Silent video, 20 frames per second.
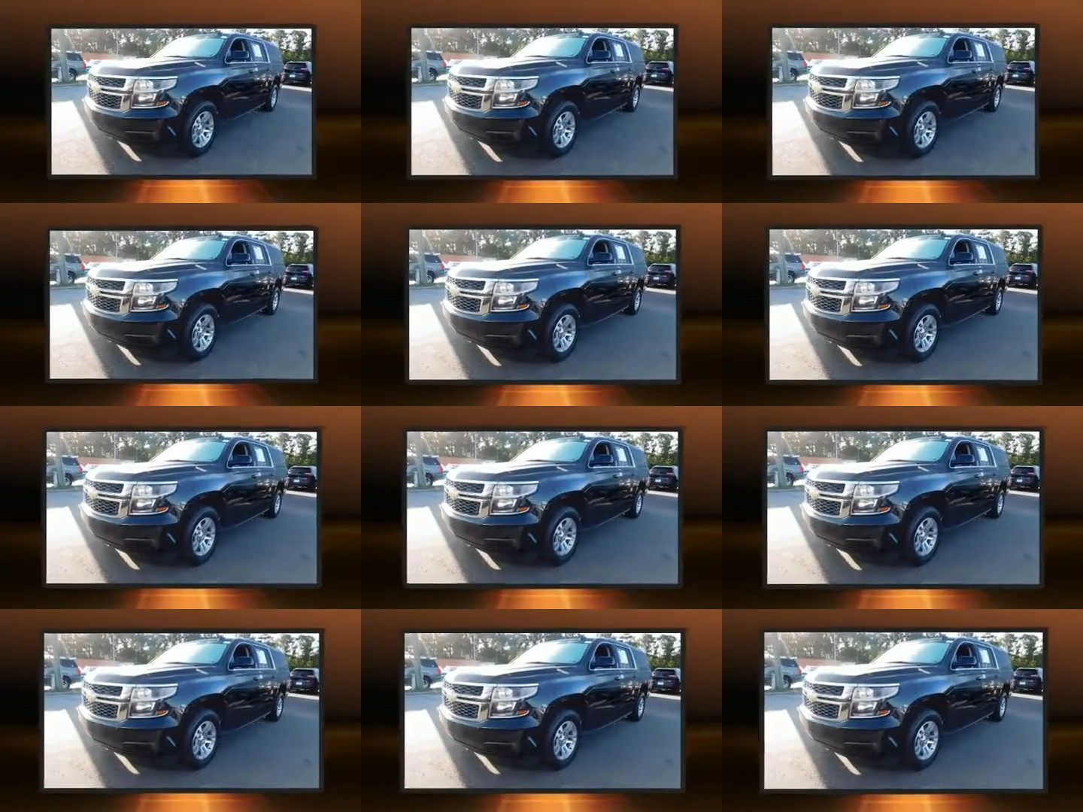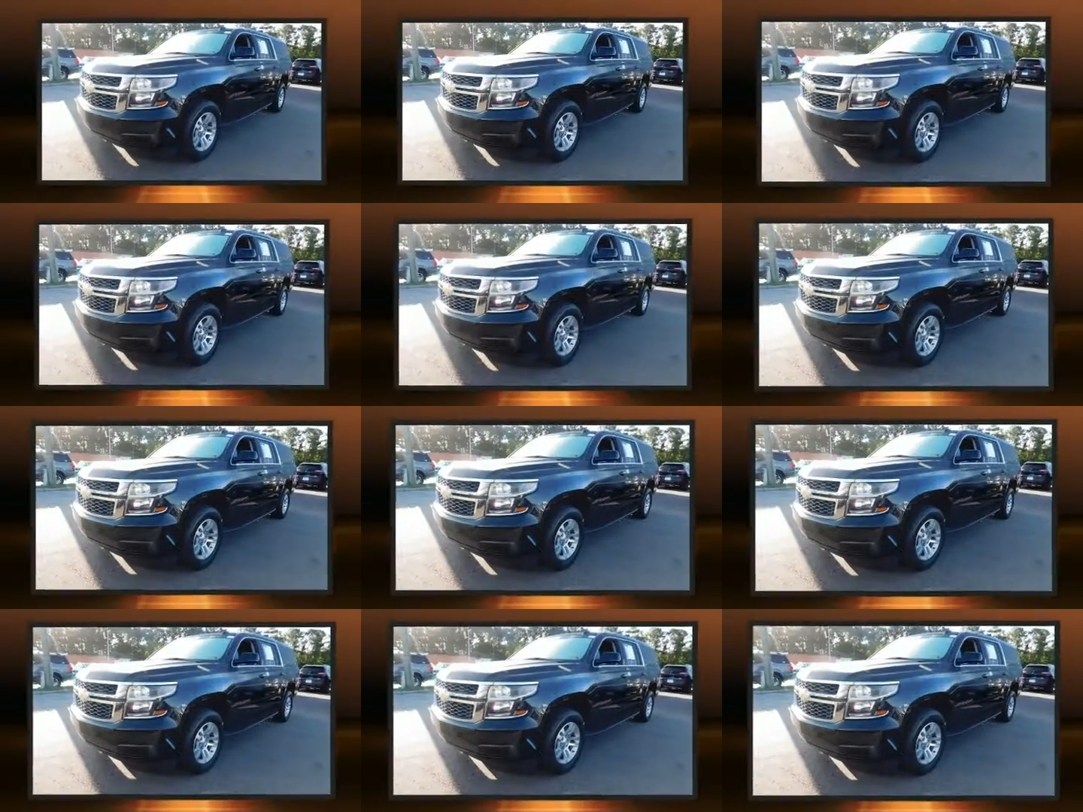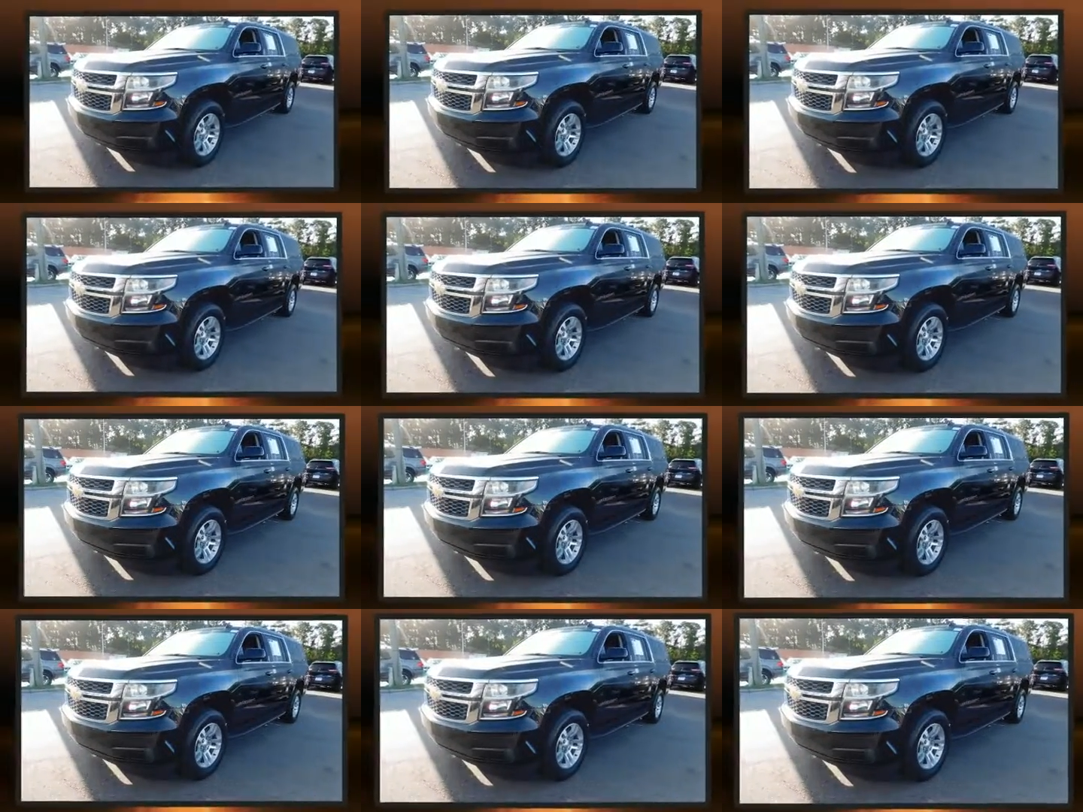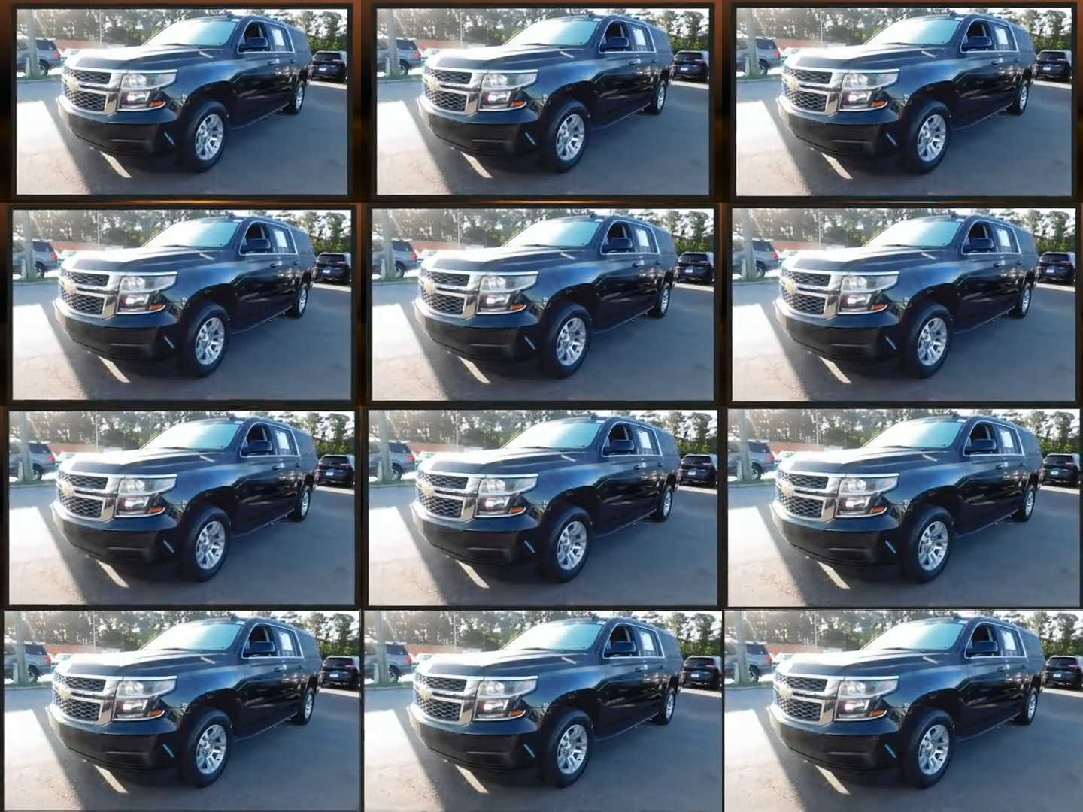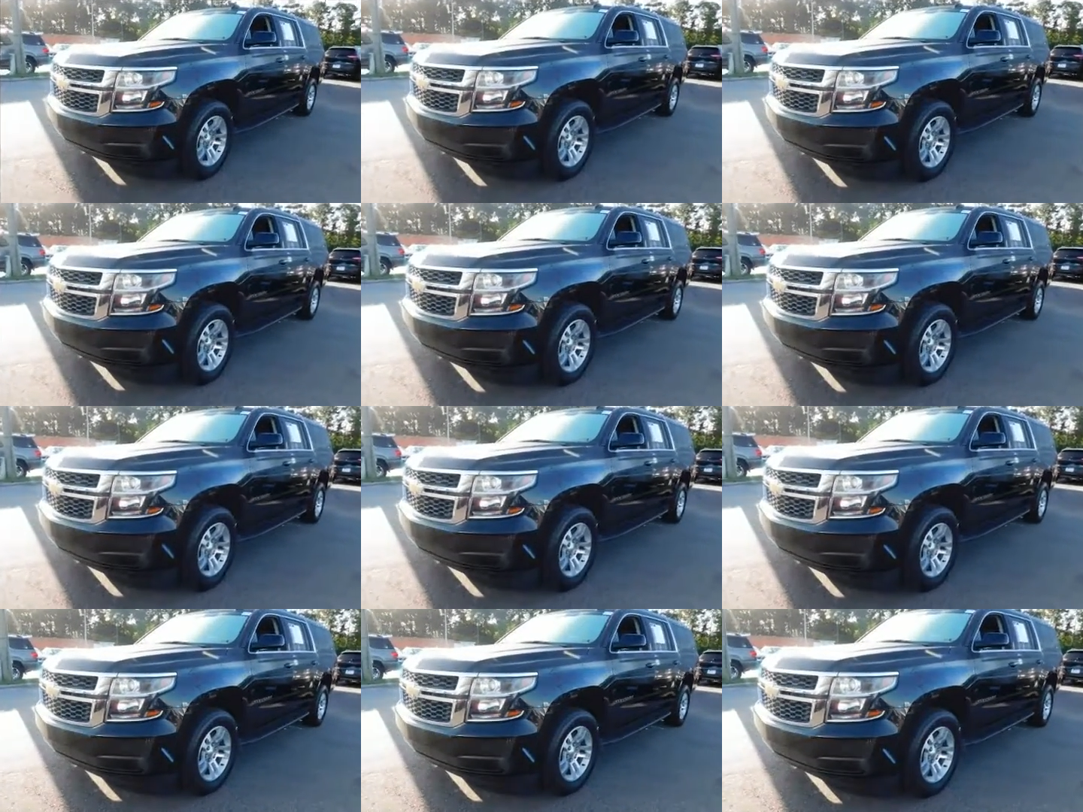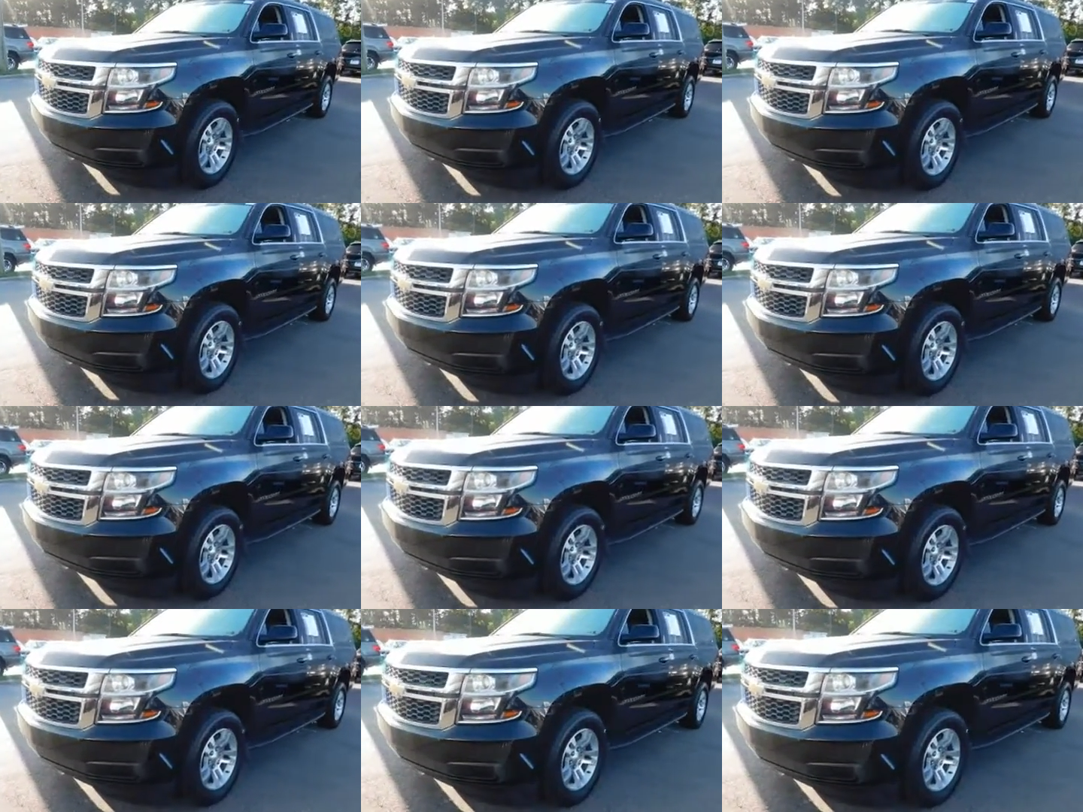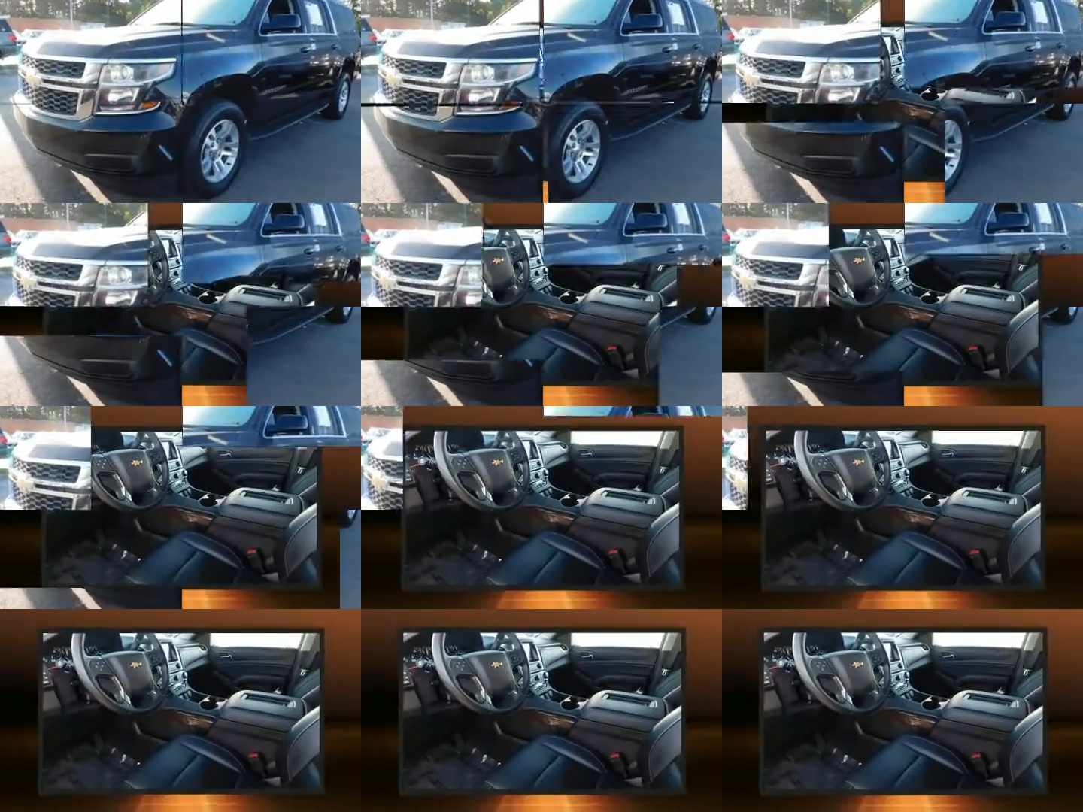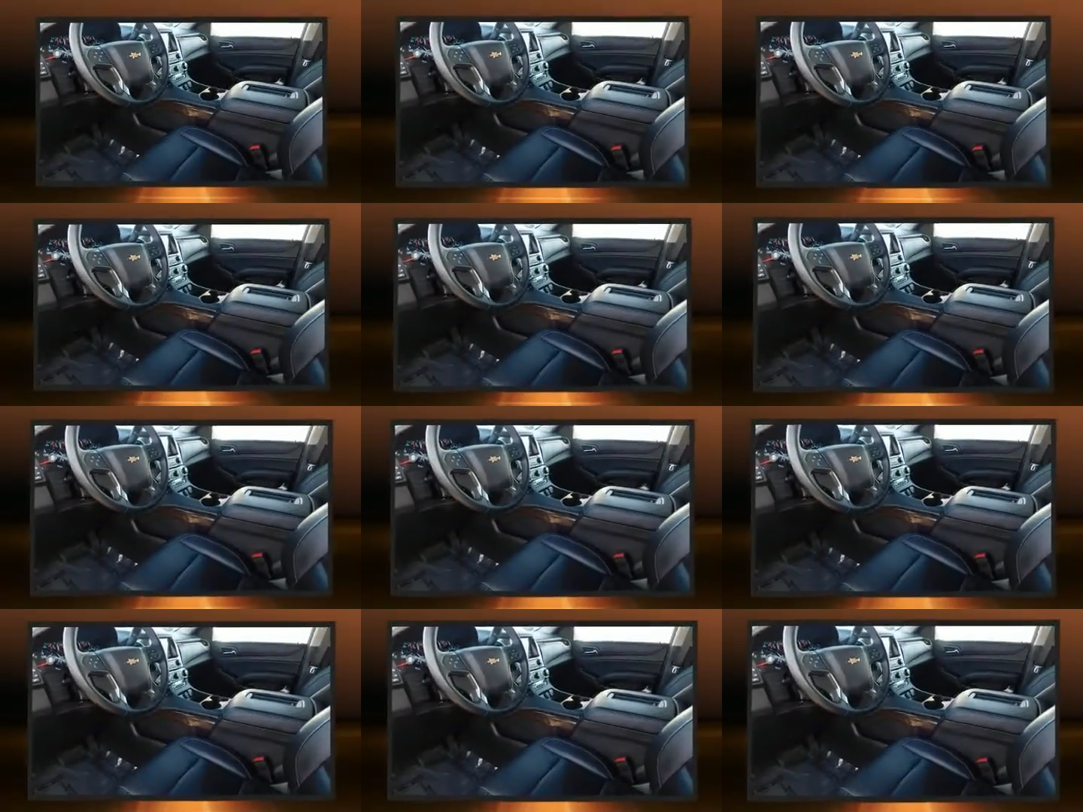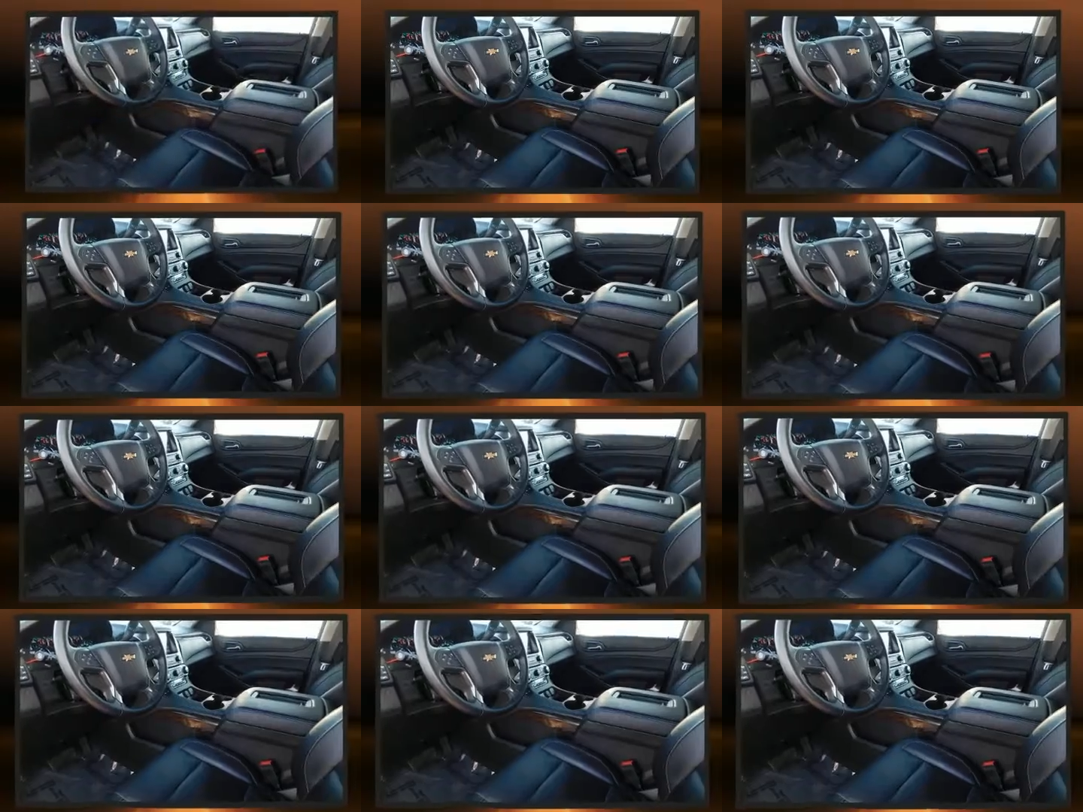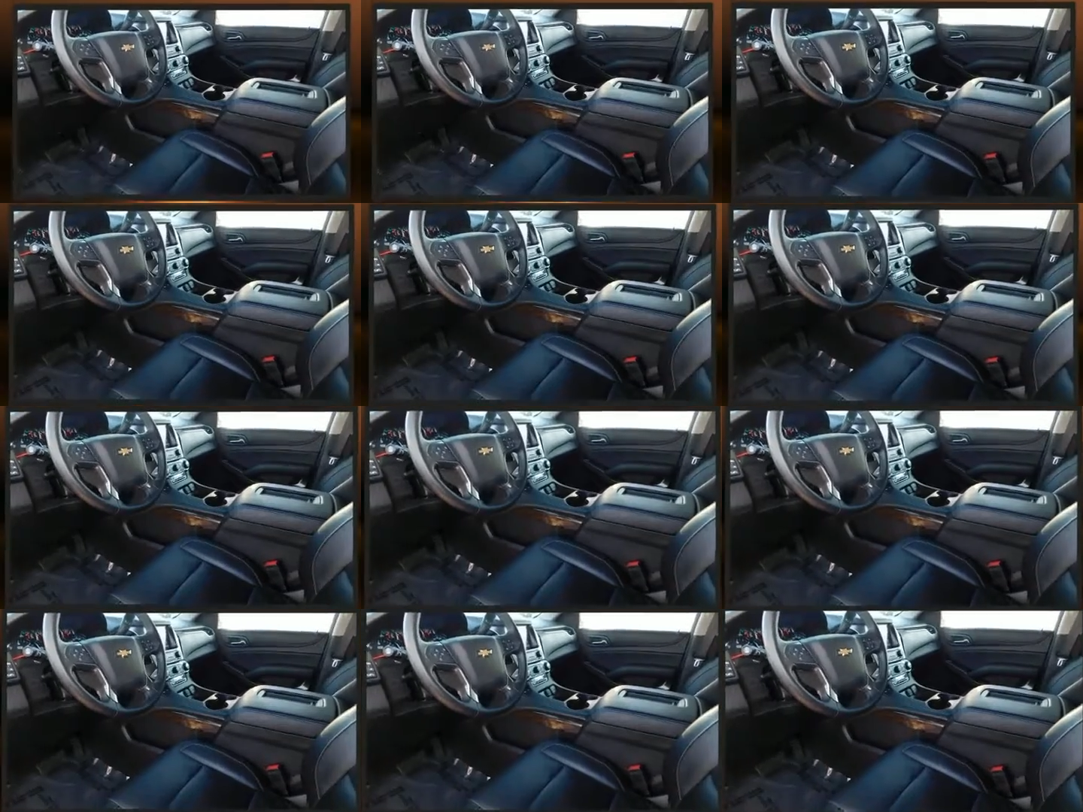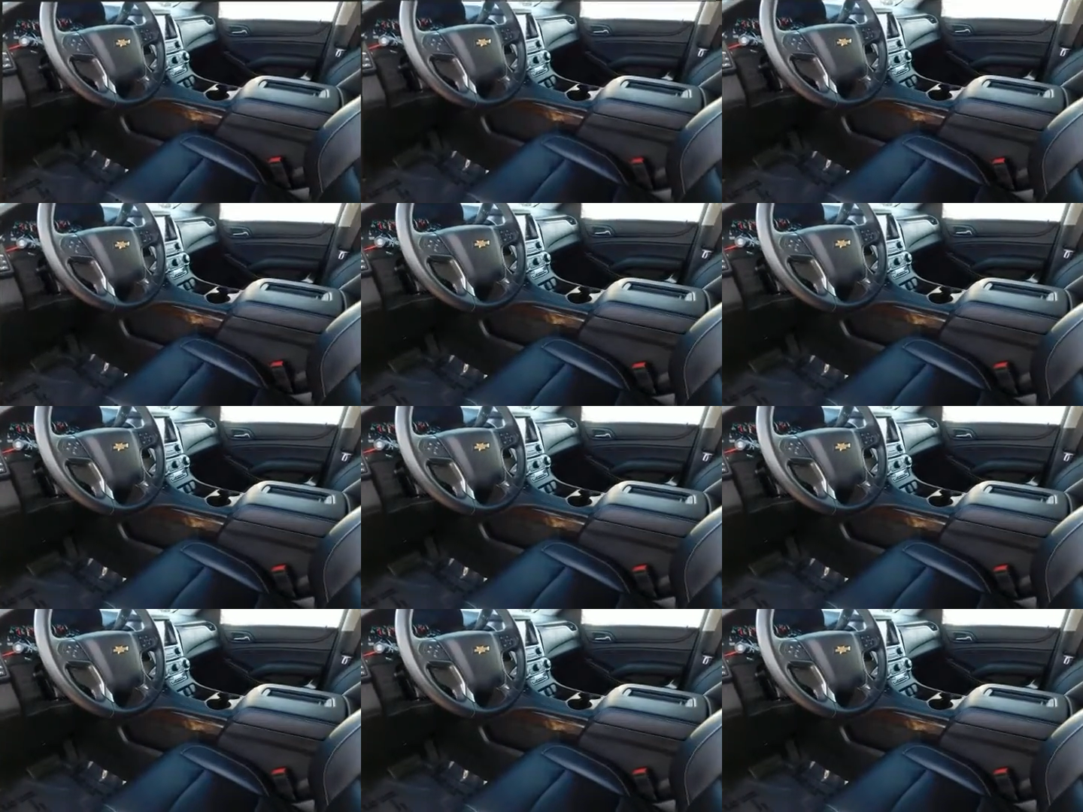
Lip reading: (no speaker visible)